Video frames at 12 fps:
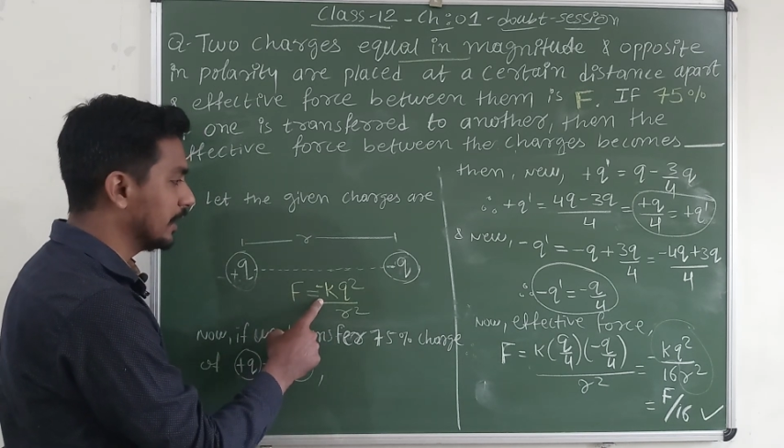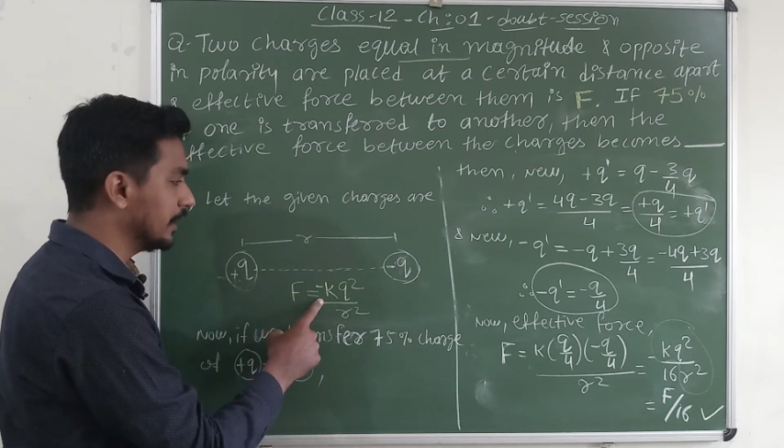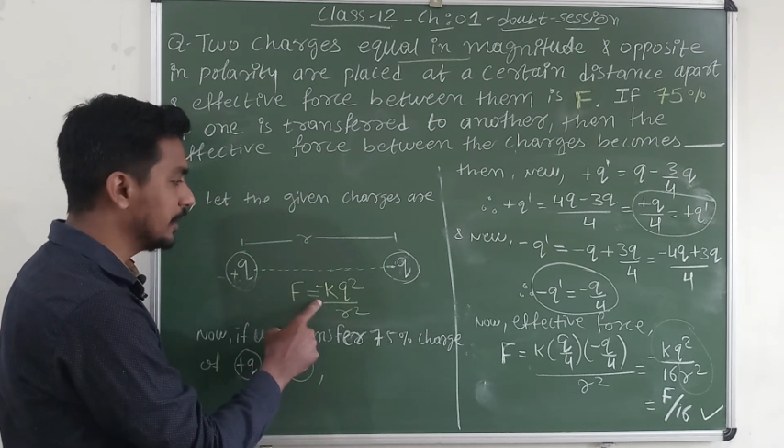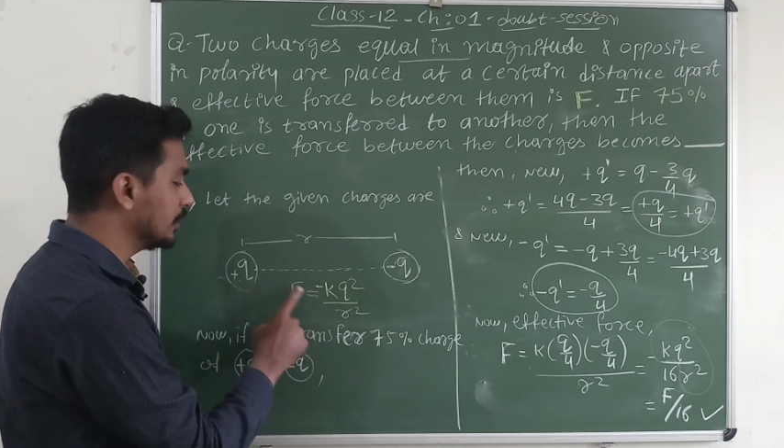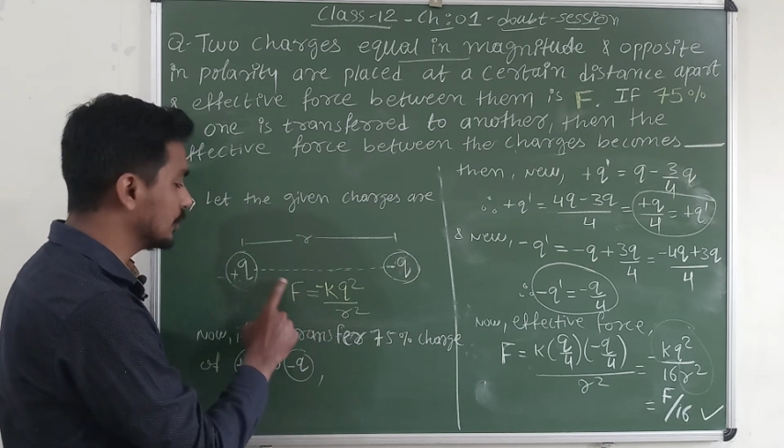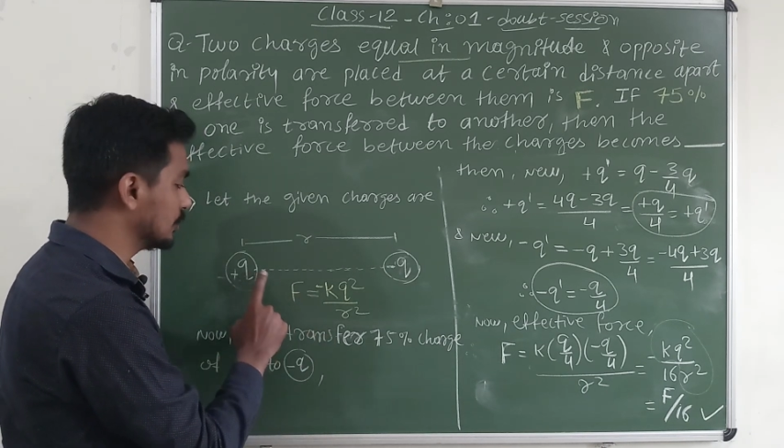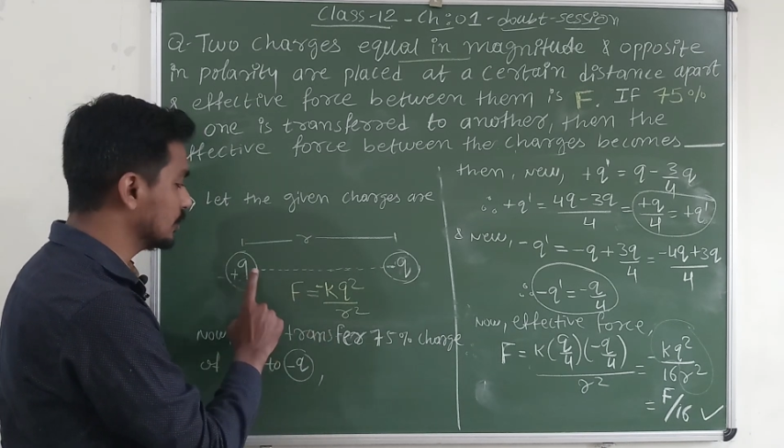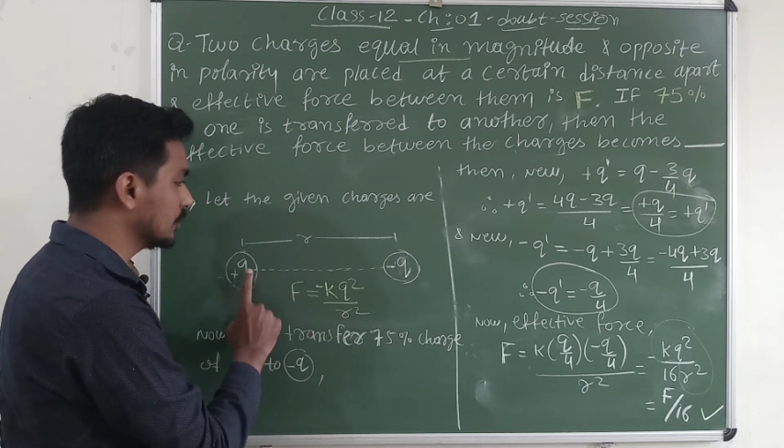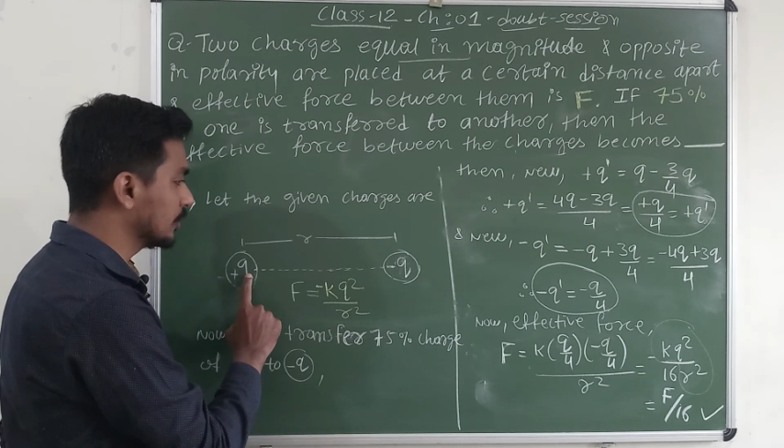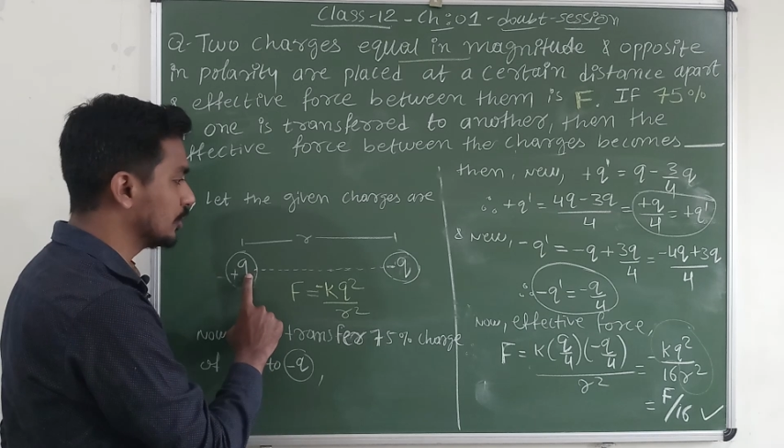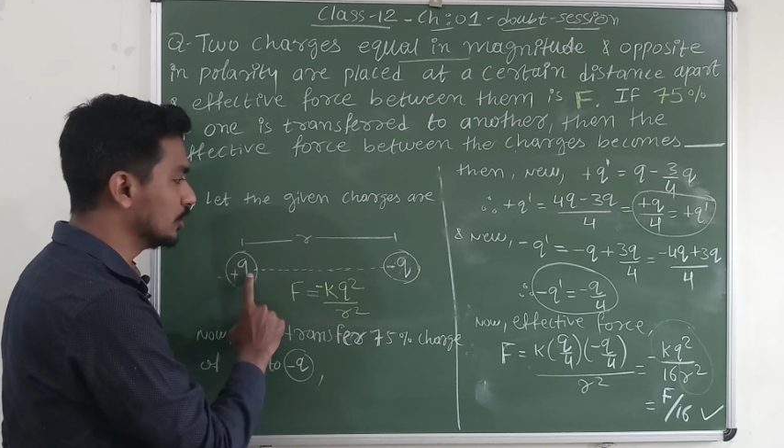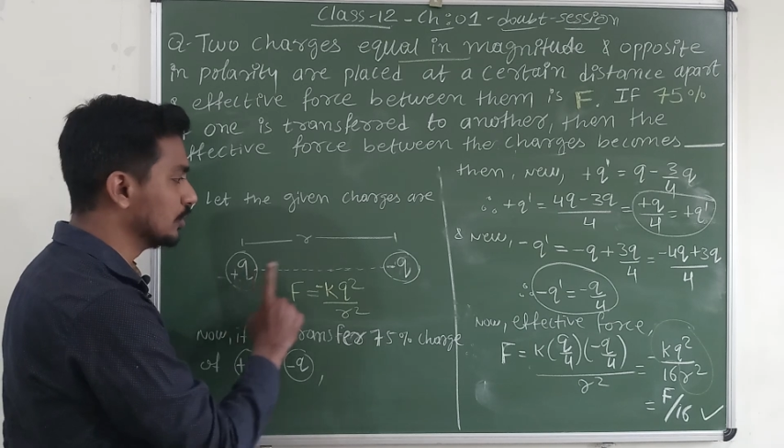
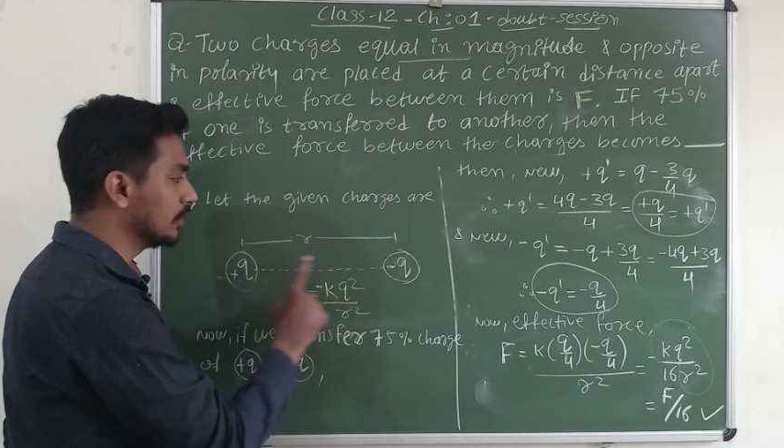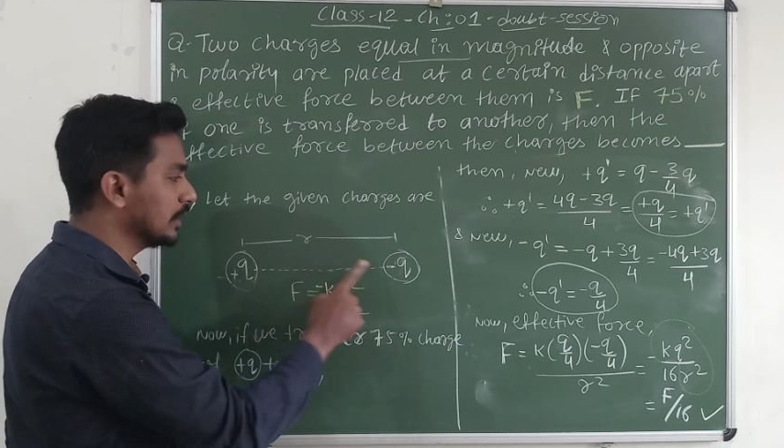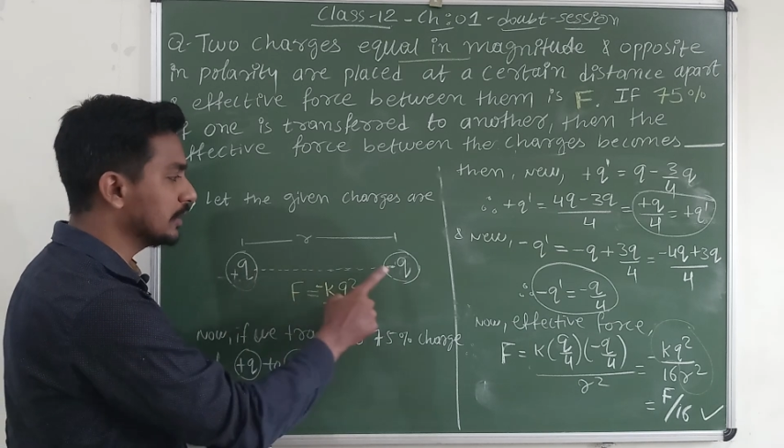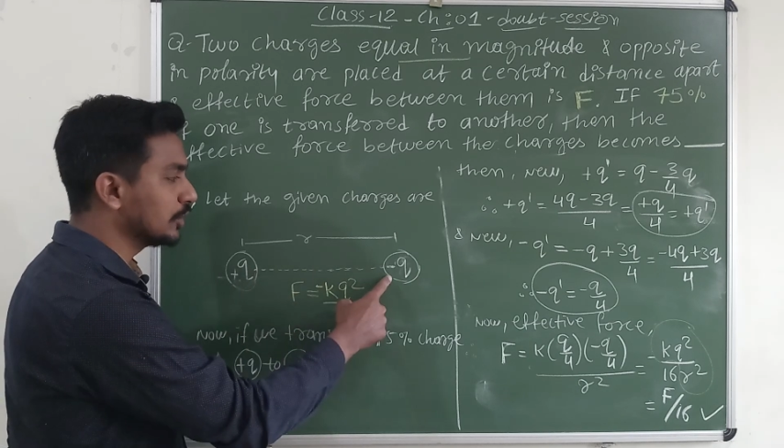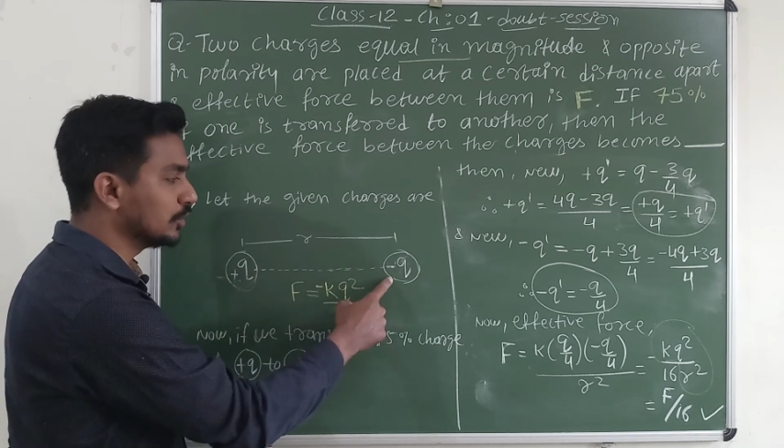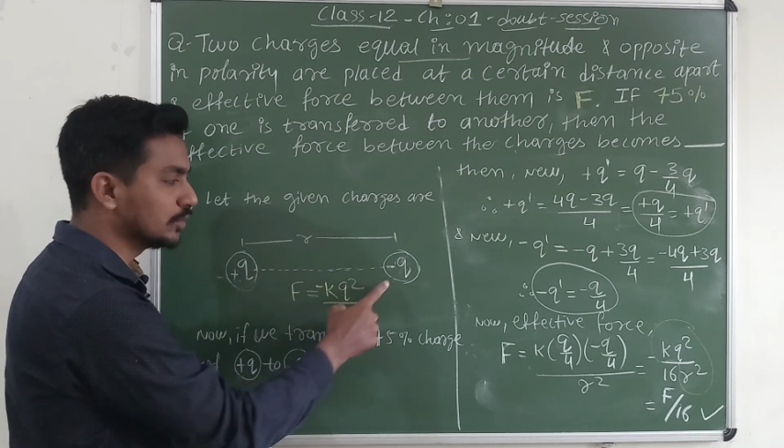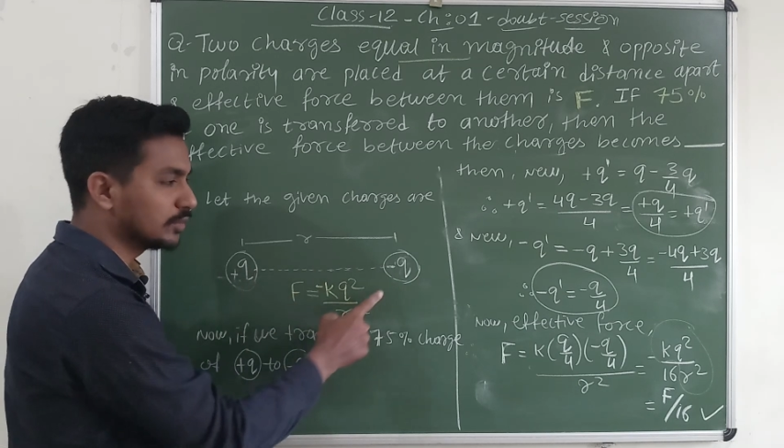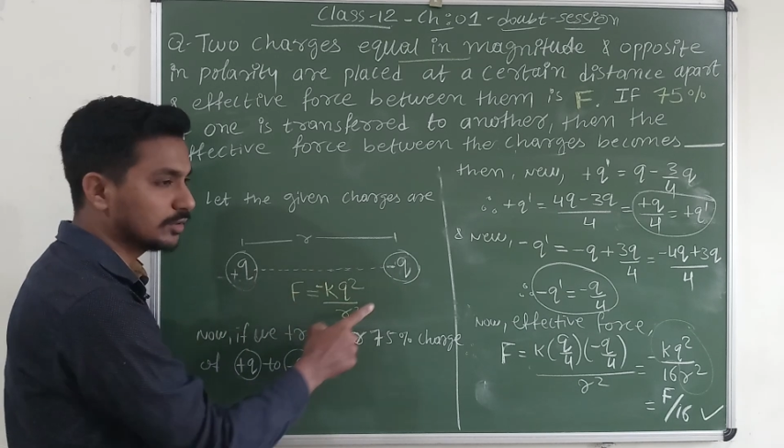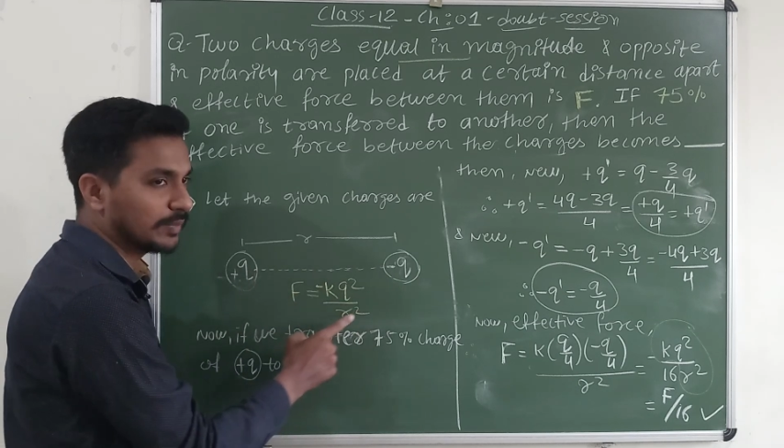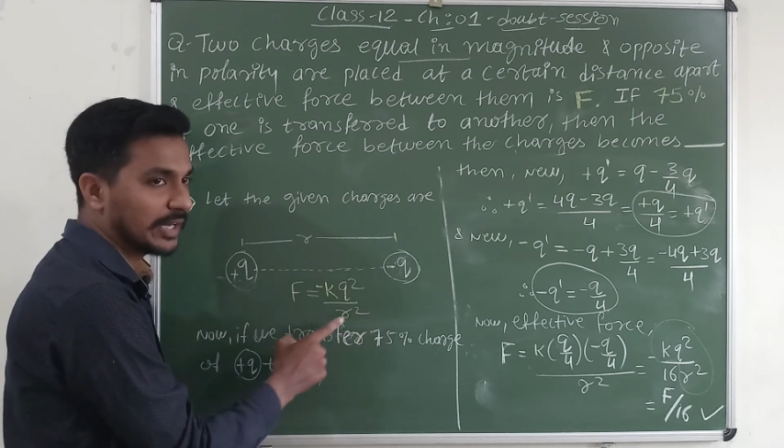into Q1 Q2